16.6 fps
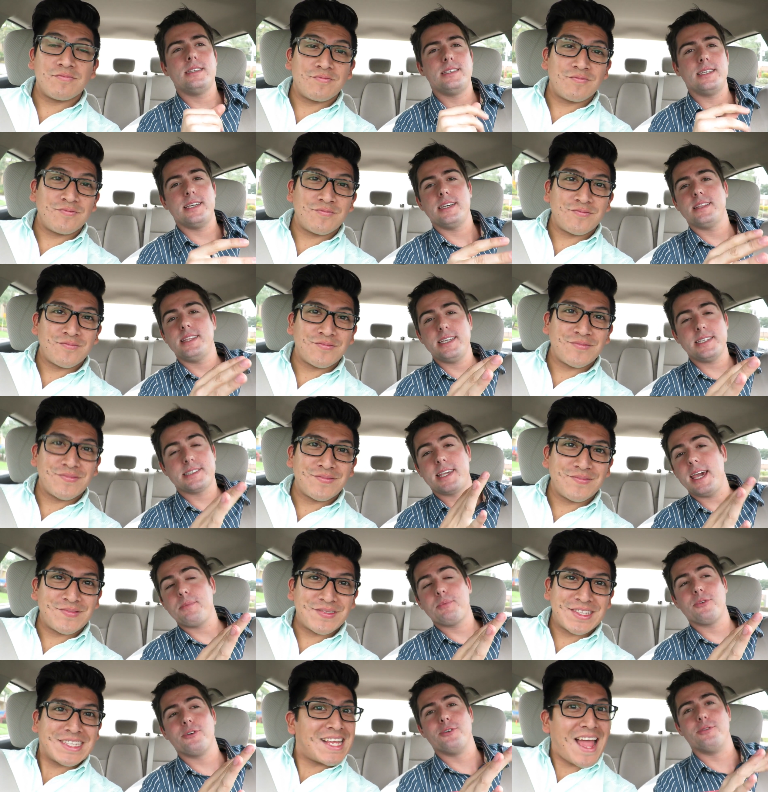Speaker 1: did the escape
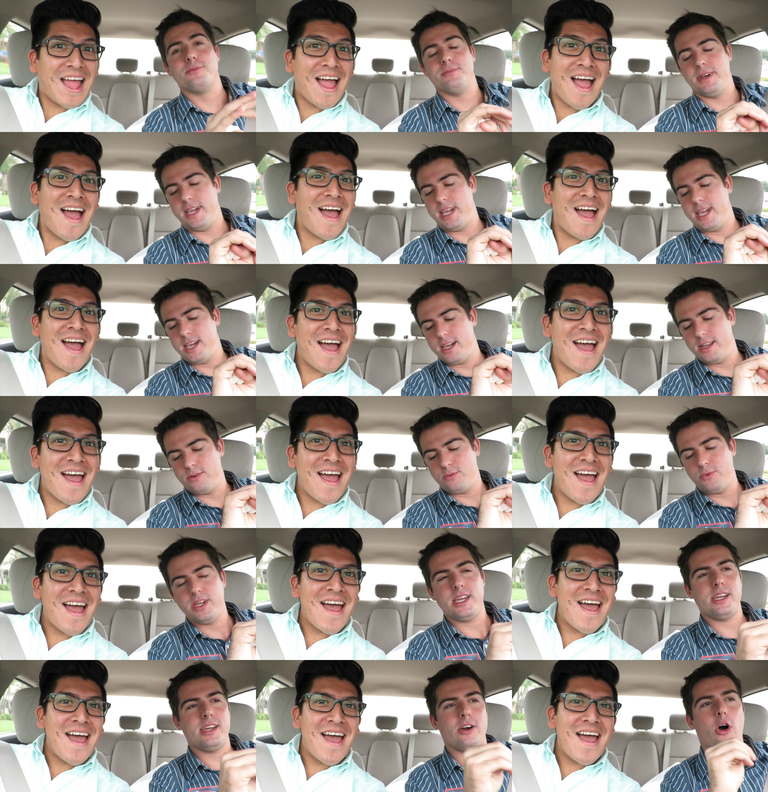room, and
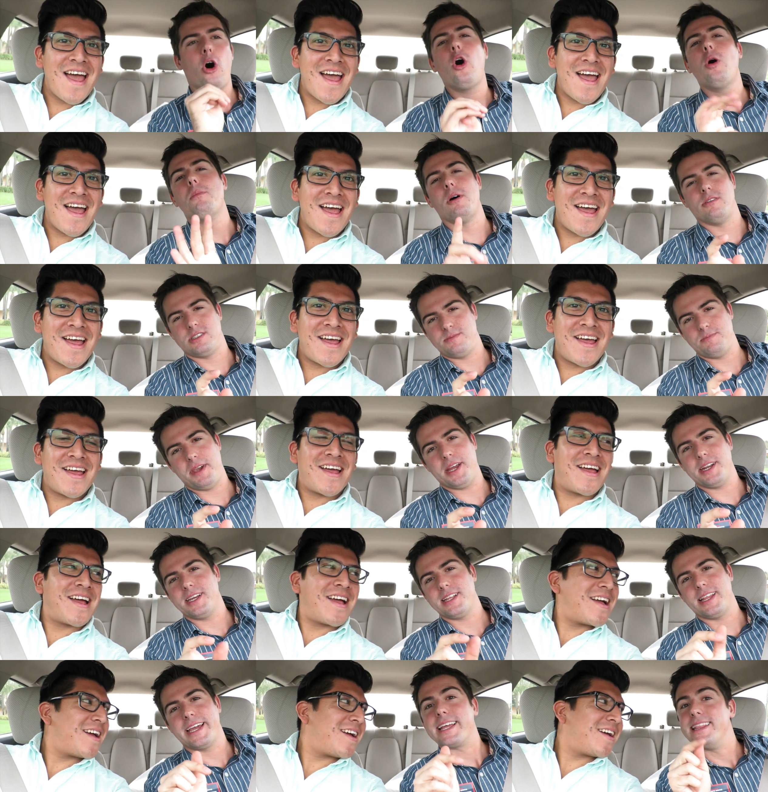we almost made
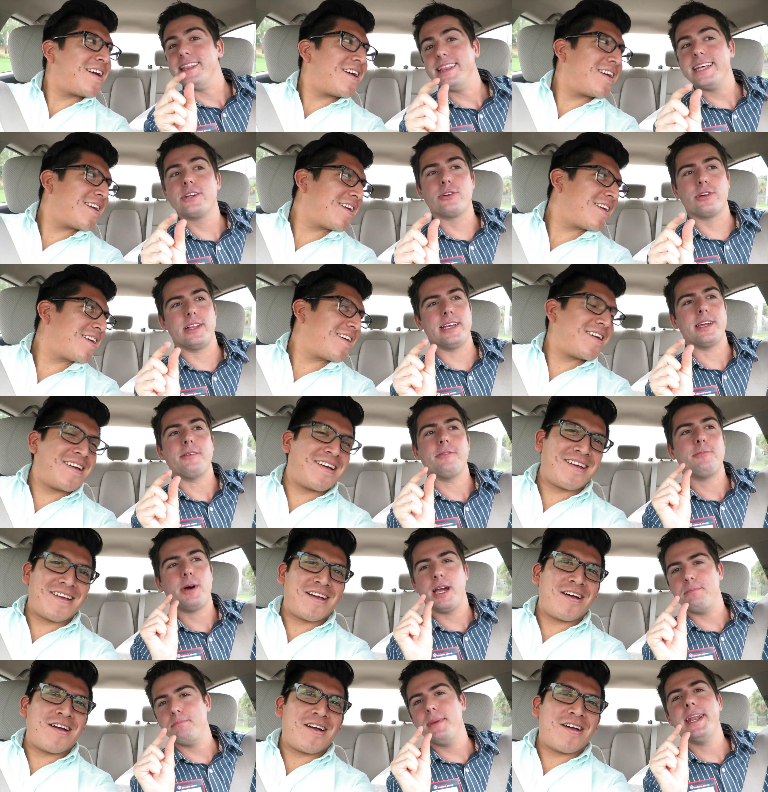it. Like literally
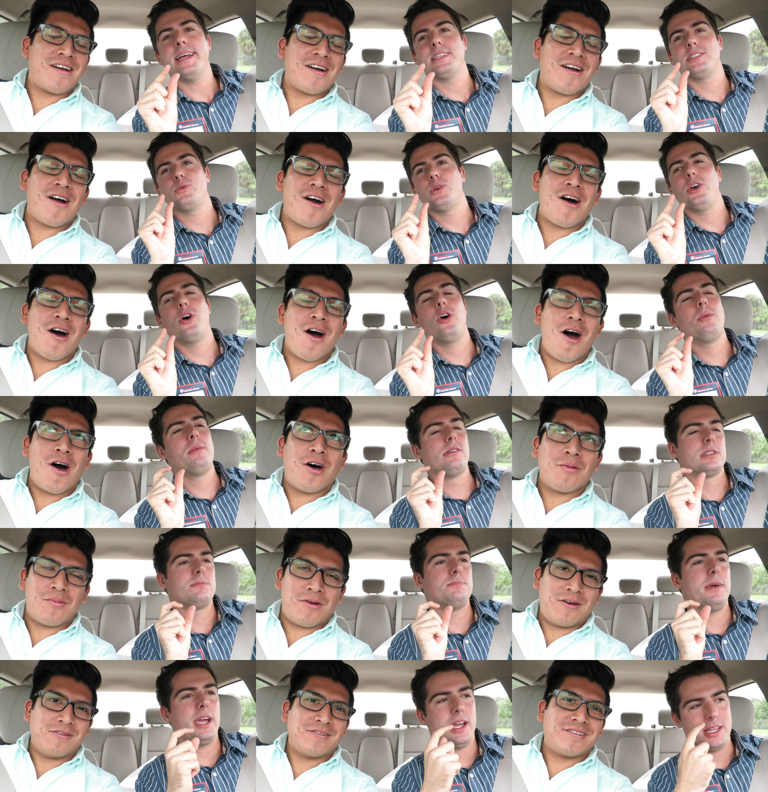by minutes, we almost,
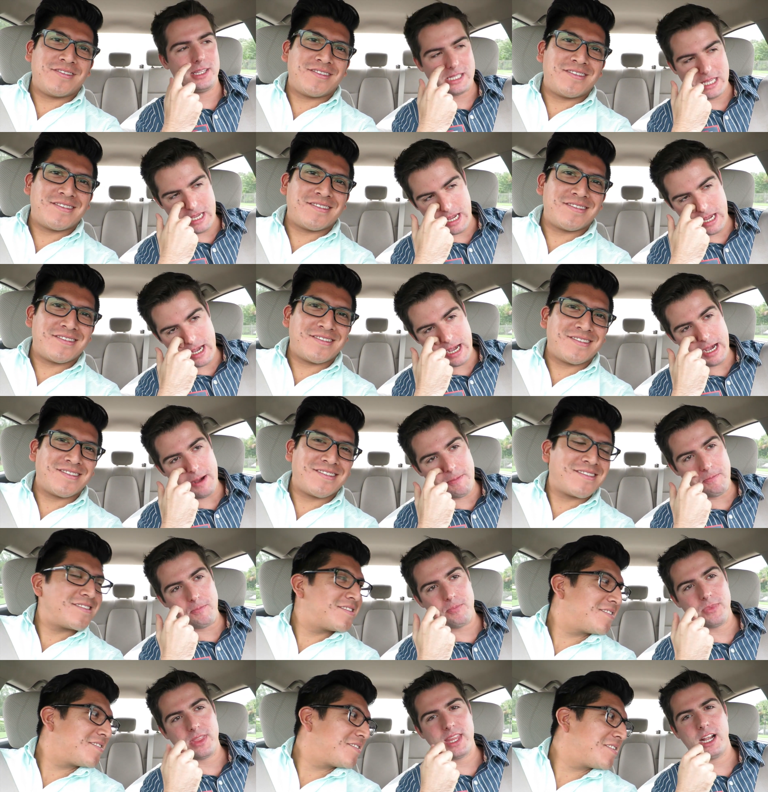almost. made.
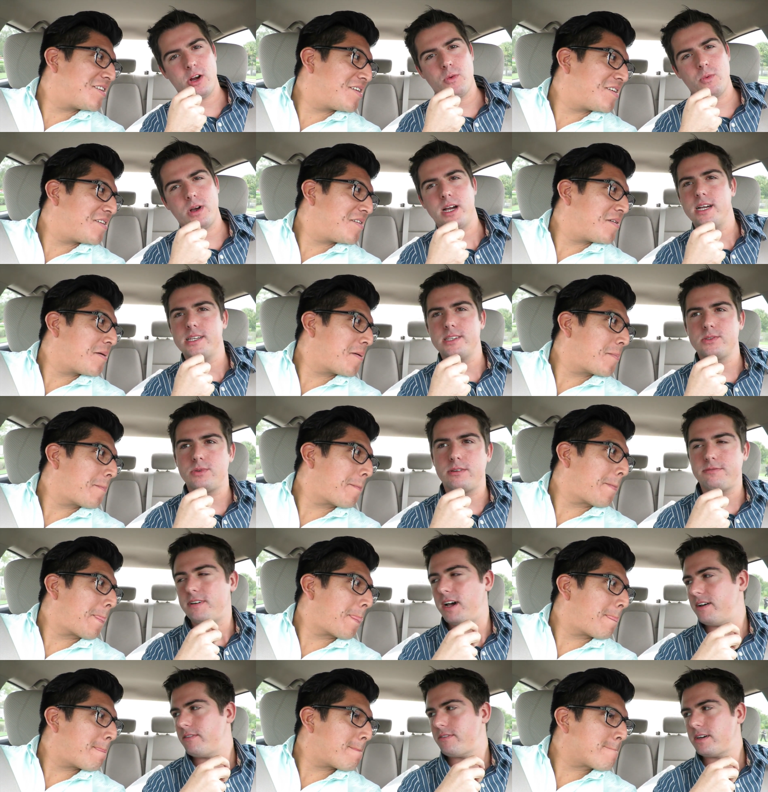Um, there was what
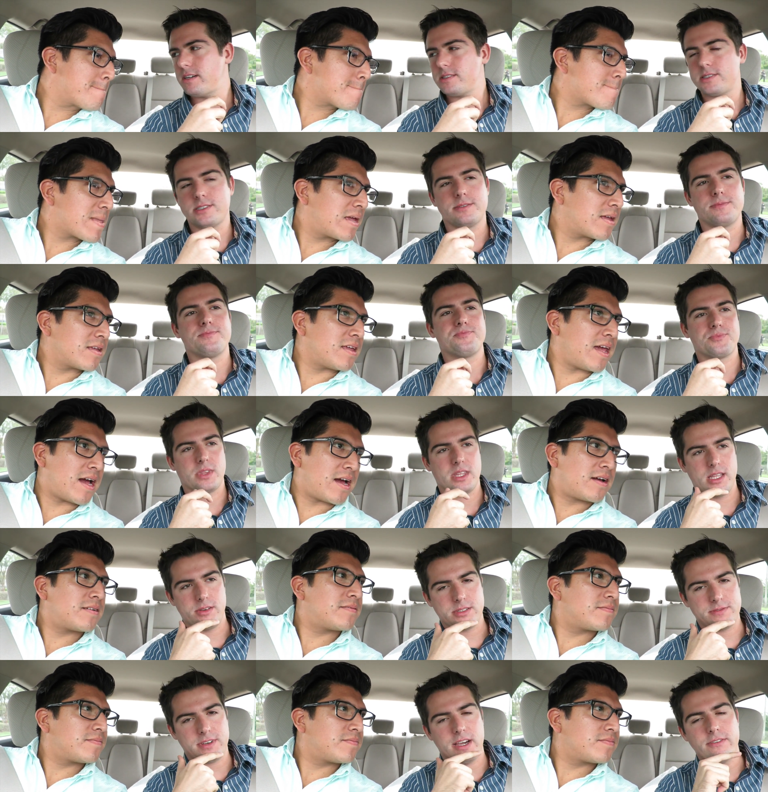five of us? Yeah, there
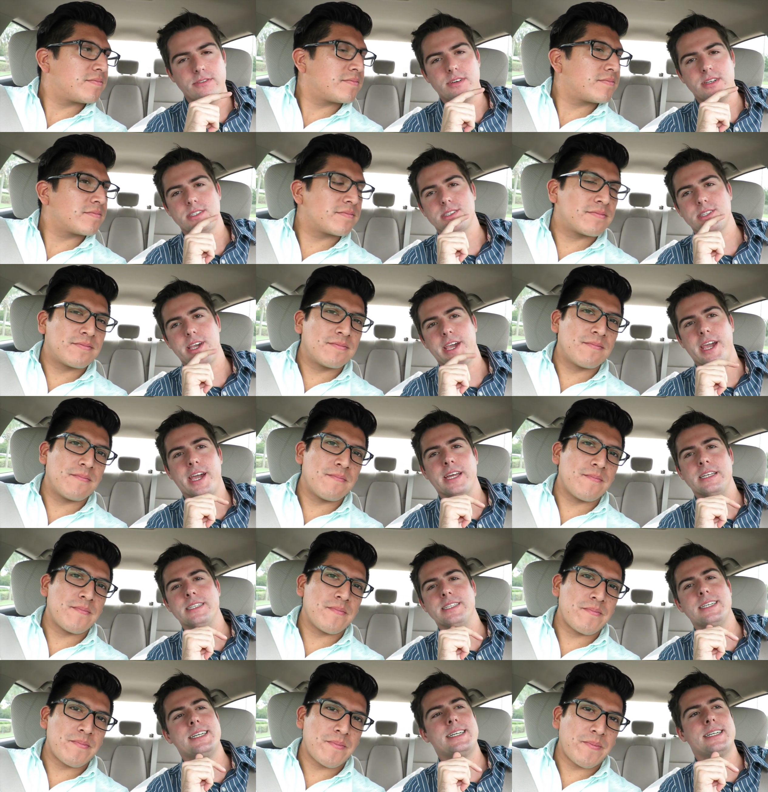was five of us, and
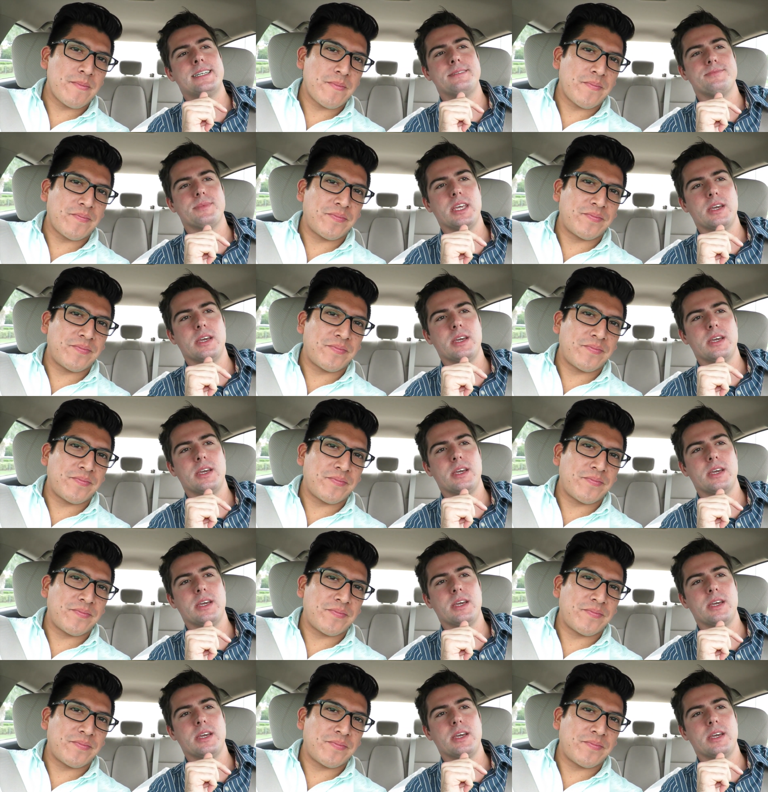uh,